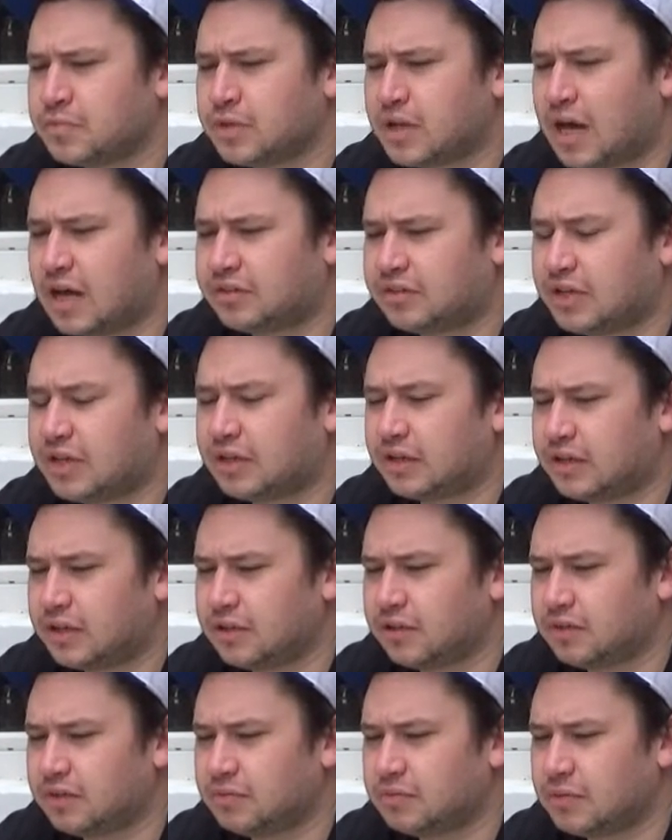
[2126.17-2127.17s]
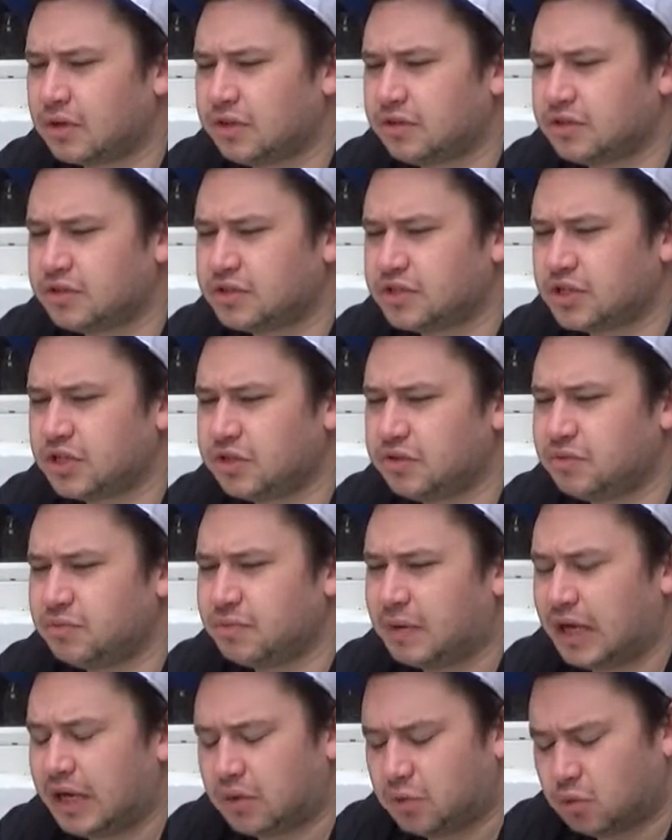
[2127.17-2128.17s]
I think the two
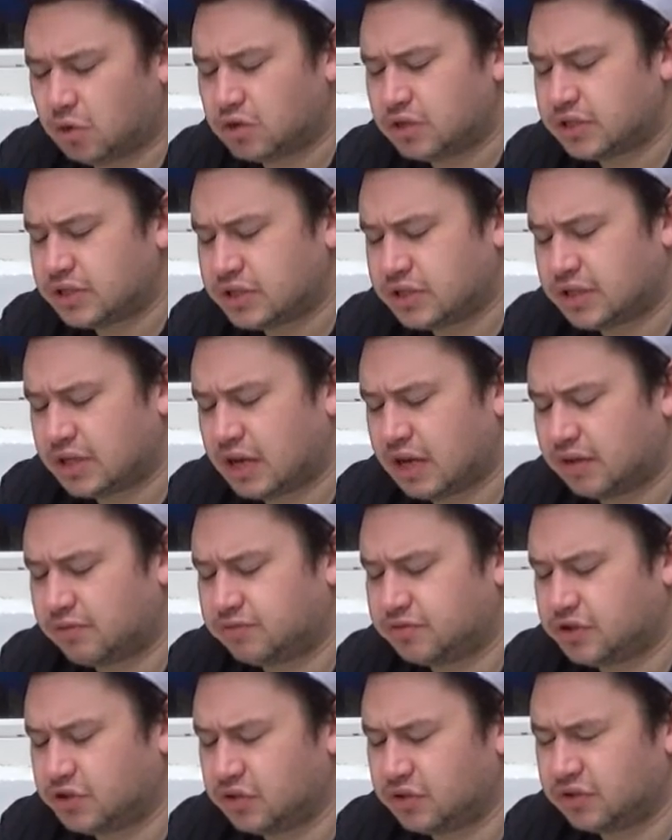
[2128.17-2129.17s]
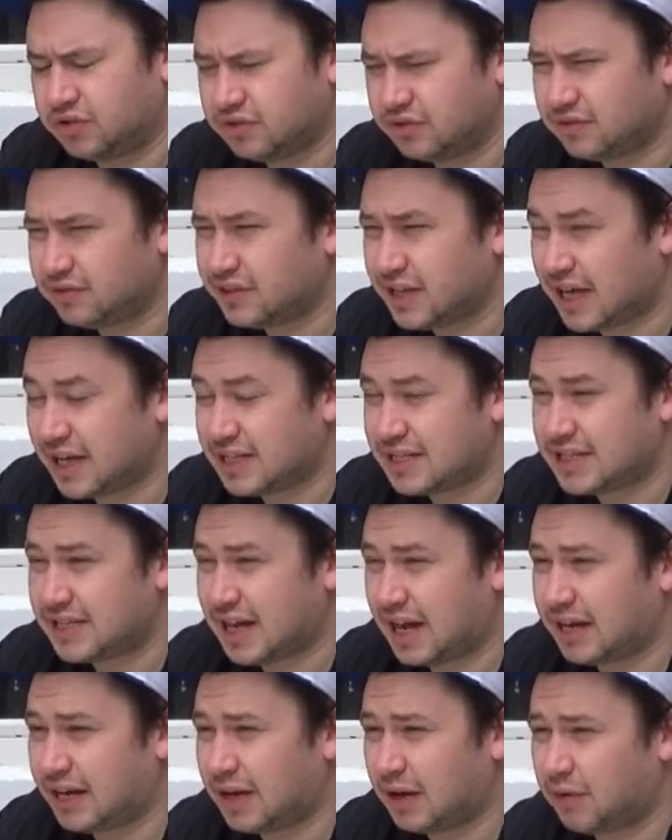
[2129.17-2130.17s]
main ones that I've done that
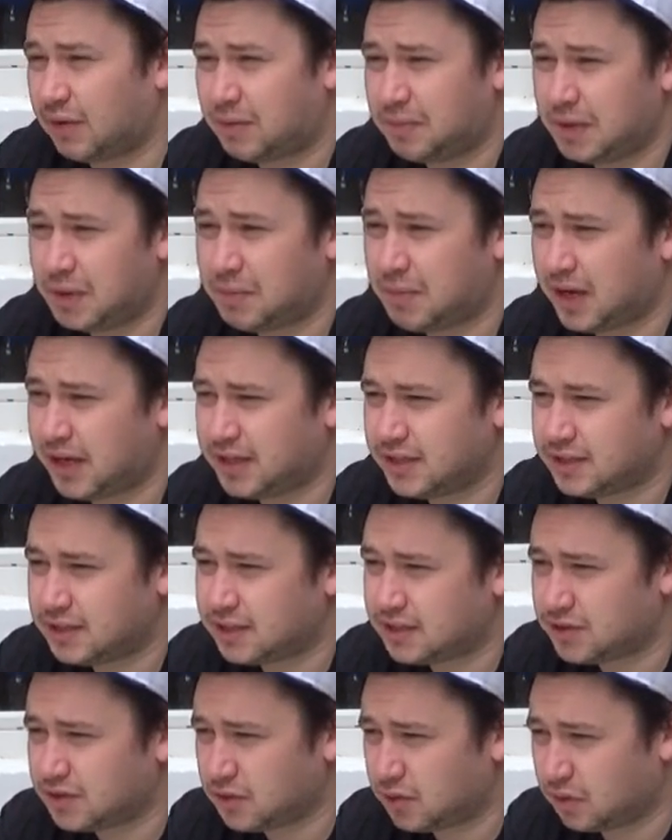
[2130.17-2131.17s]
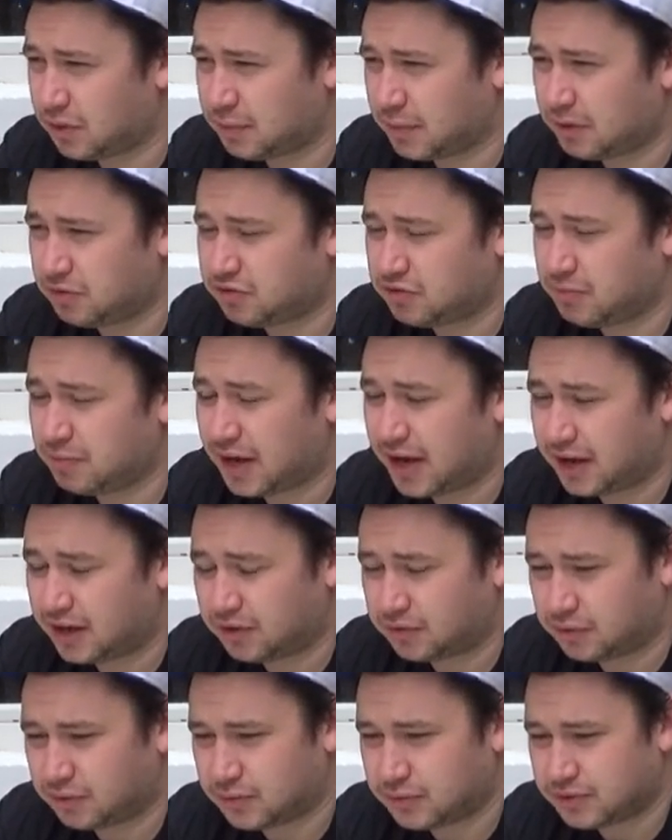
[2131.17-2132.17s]
stand out in my mind, talking about
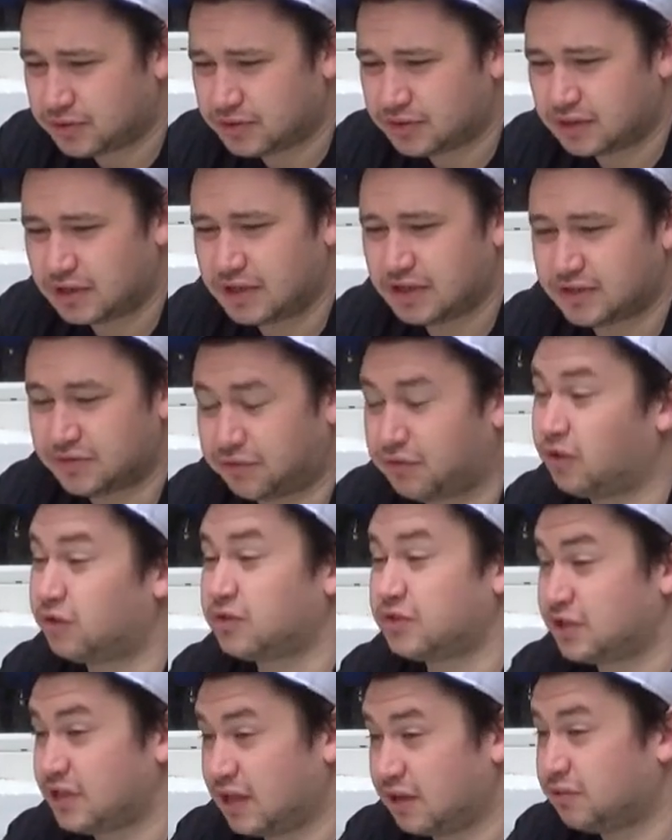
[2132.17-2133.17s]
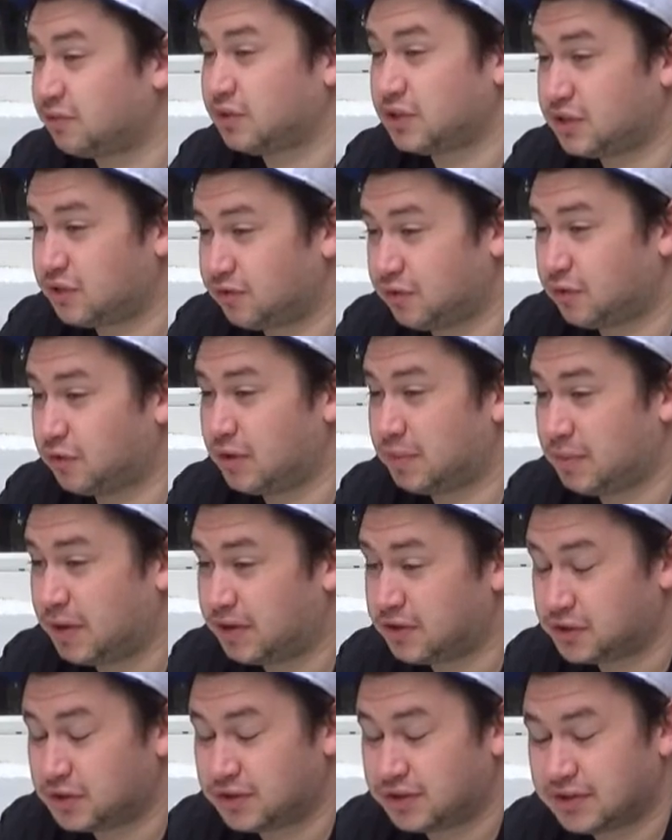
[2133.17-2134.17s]
dramatic roles, is Falstaff, which I've already
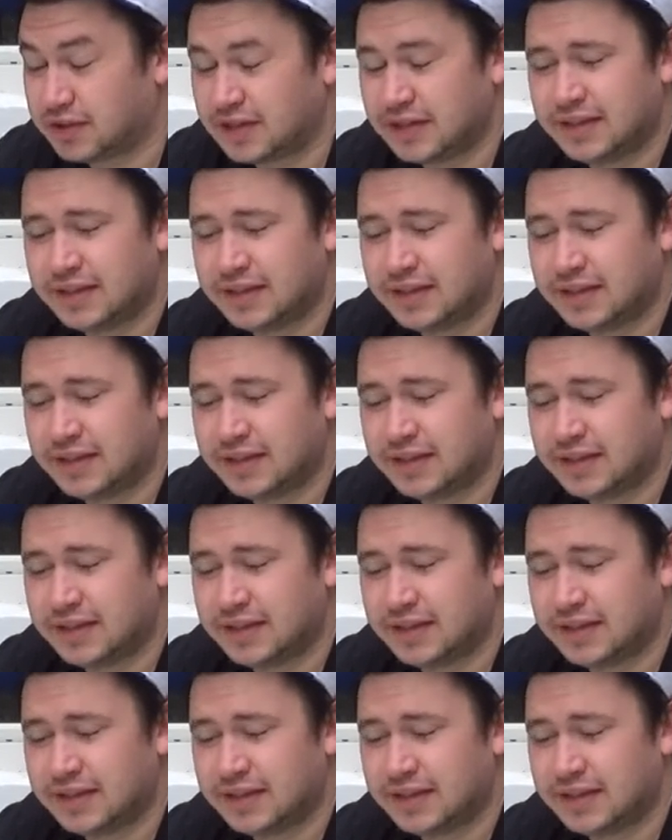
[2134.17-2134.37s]
mentioned,